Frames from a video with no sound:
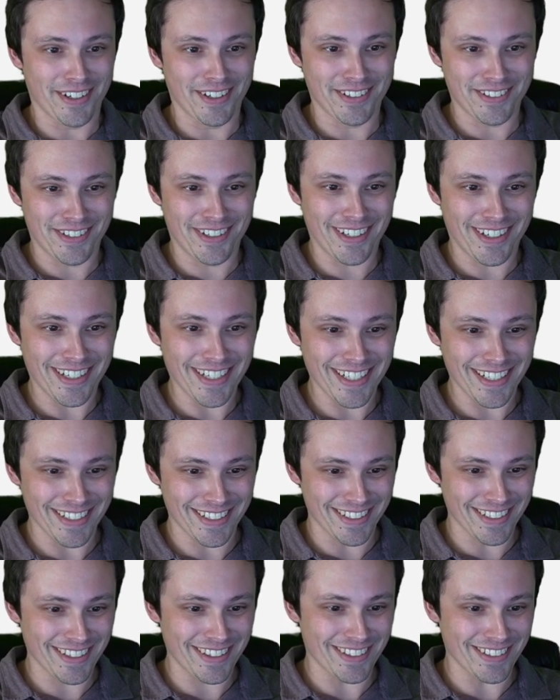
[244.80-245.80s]
All
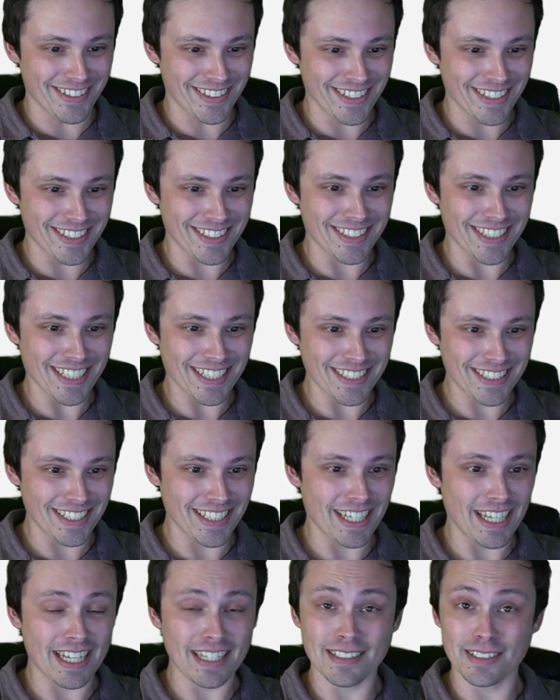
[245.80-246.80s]
right, the
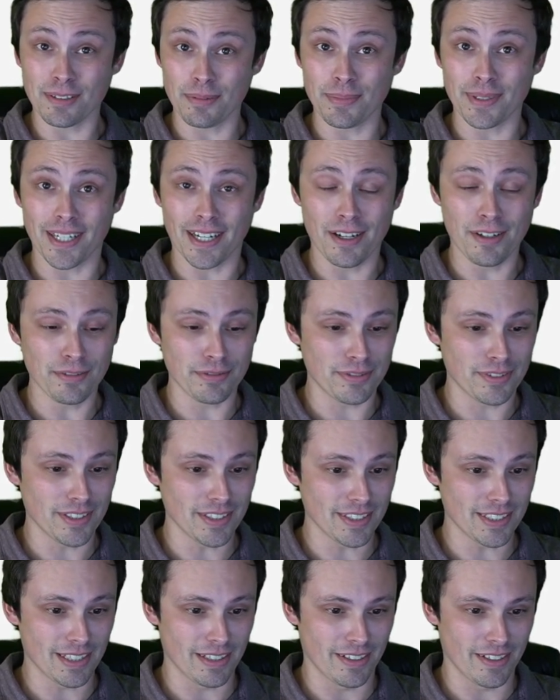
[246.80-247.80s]
3060 hasn't been out for
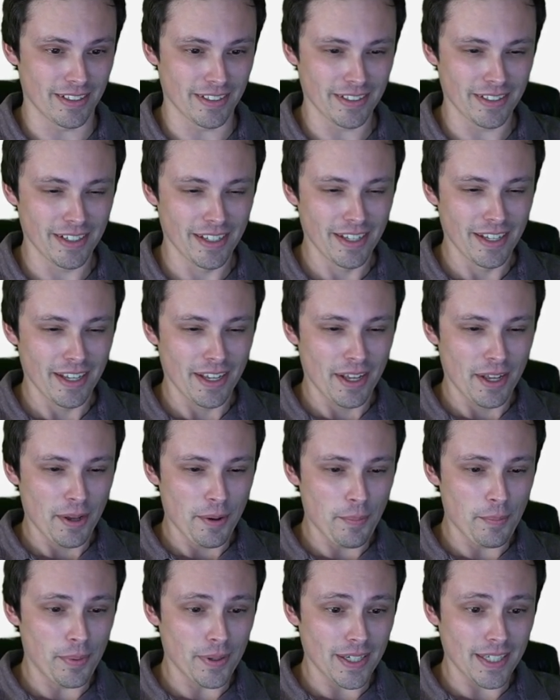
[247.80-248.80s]
as long,
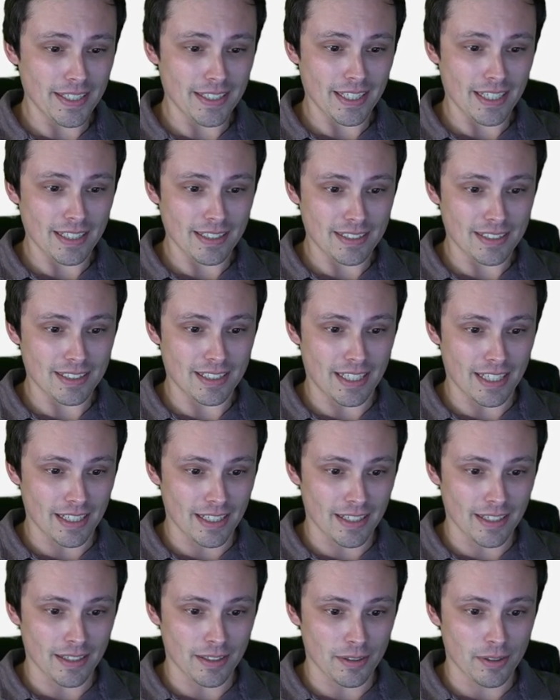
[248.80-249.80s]
but it's
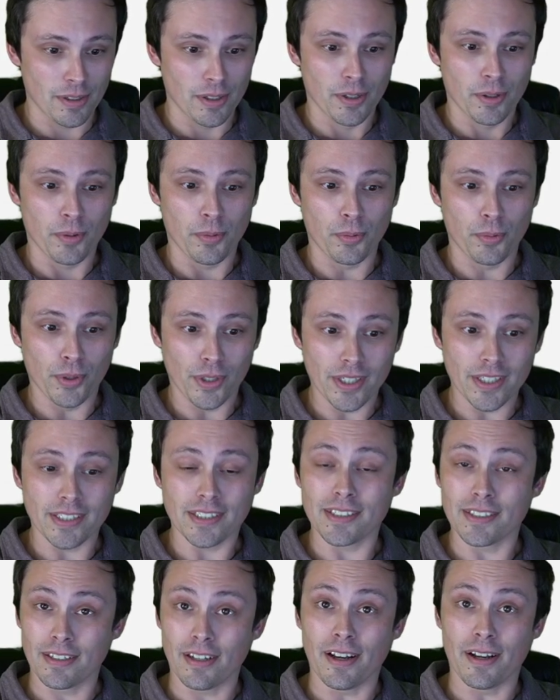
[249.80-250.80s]
getting
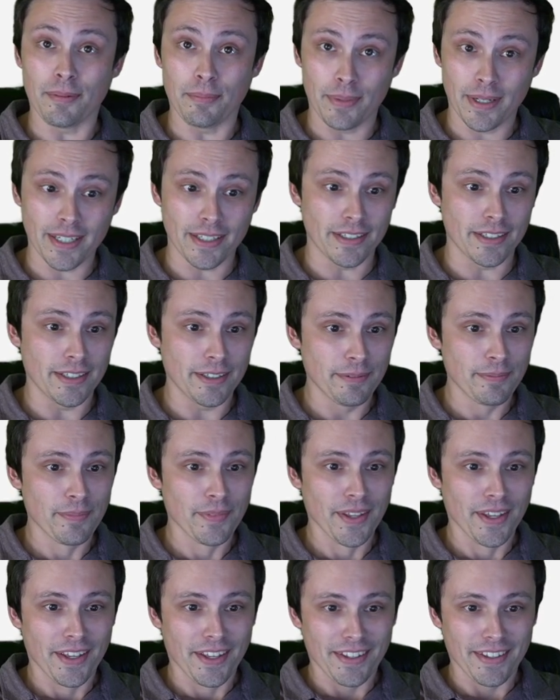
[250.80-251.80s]
worse, not better.
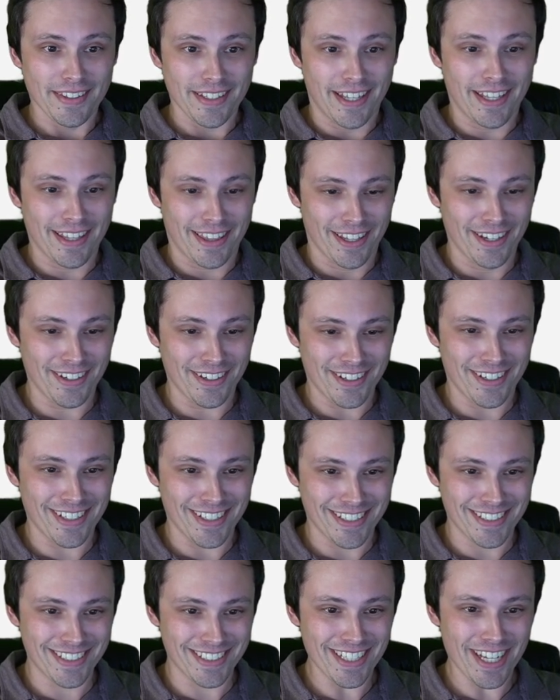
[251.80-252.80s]
The
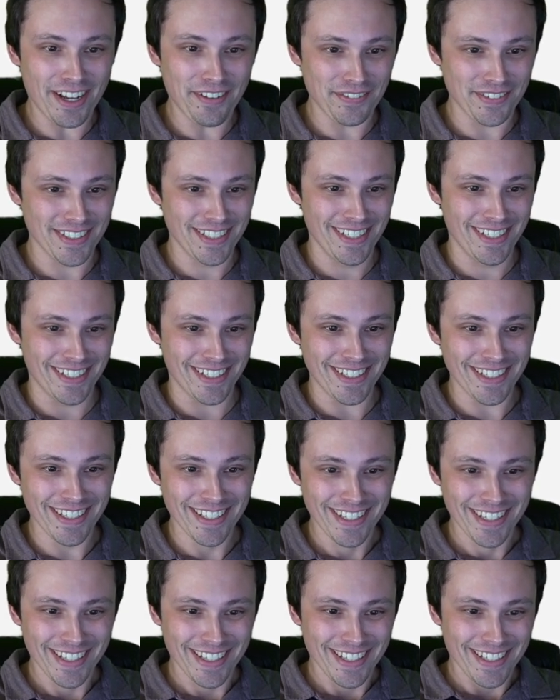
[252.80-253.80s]

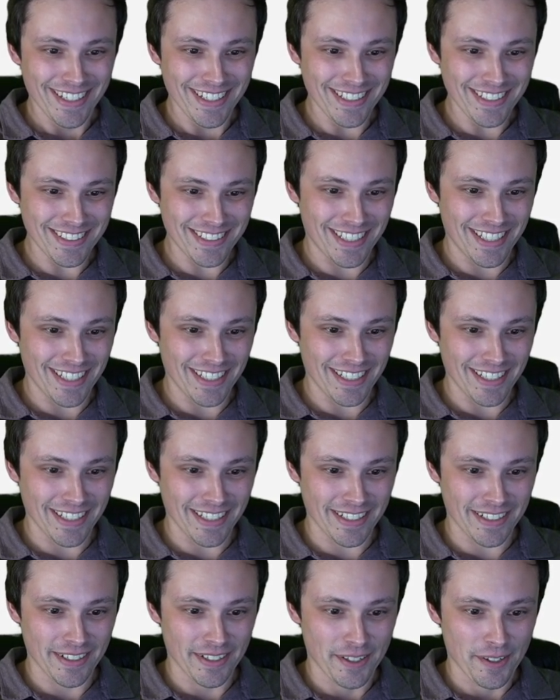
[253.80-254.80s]
3070 is
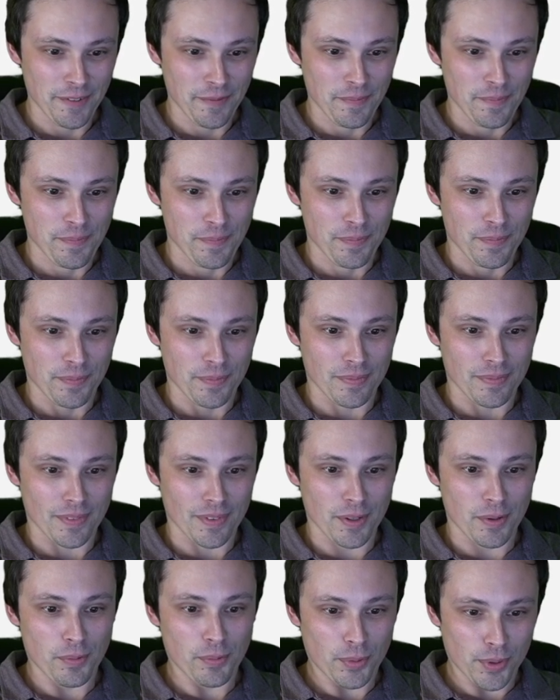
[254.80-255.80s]
getting
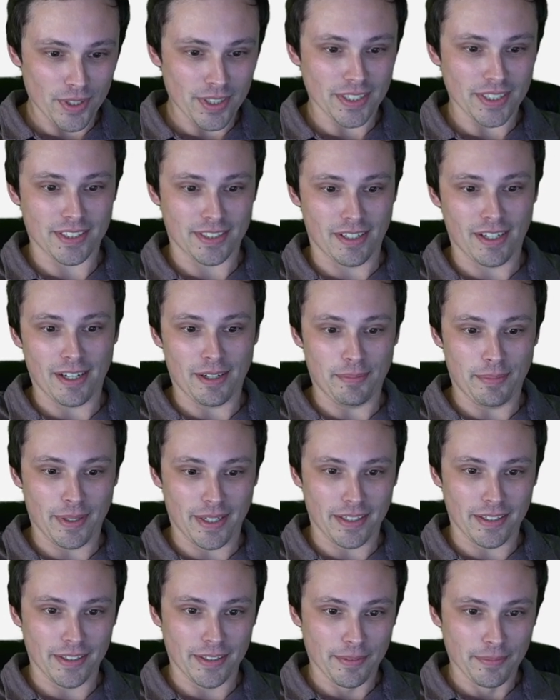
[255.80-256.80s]
worse, not
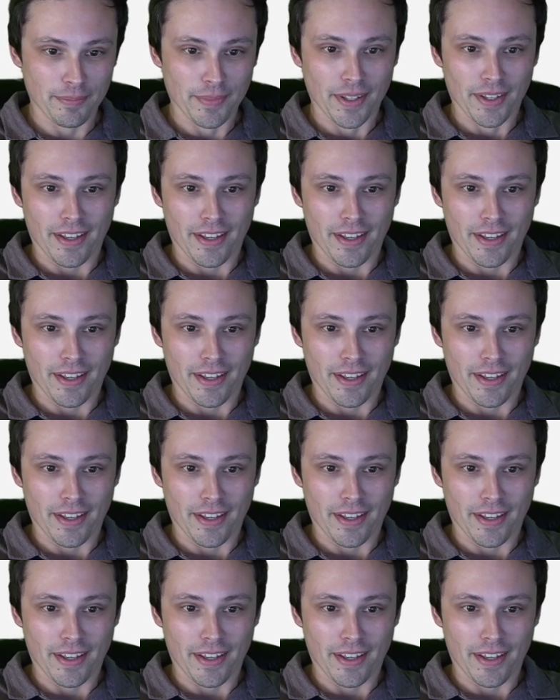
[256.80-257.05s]
better.